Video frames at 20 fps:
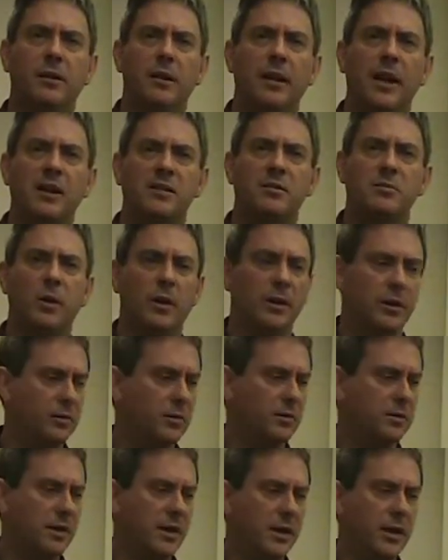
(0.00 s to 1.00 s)
gas
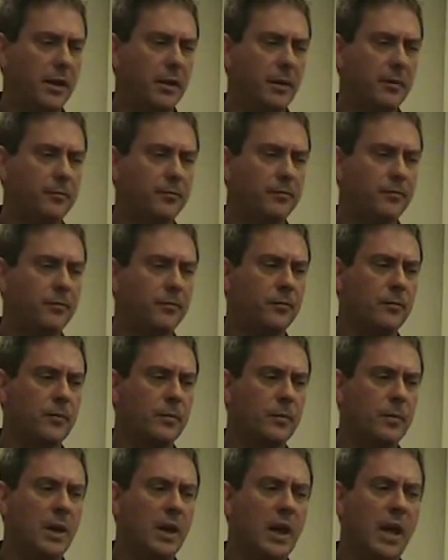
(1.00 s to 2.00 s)
molecules in.
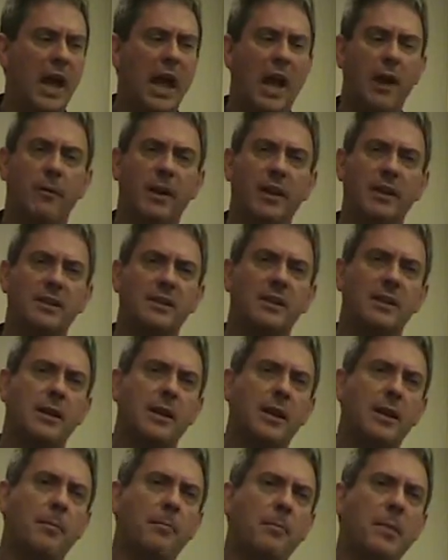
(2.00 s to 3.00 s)
Around
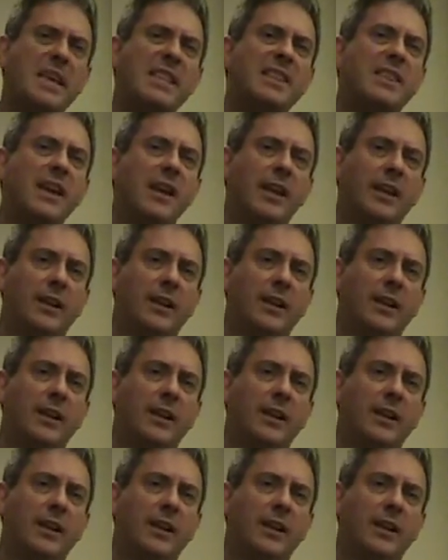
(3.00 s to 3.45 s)
Methane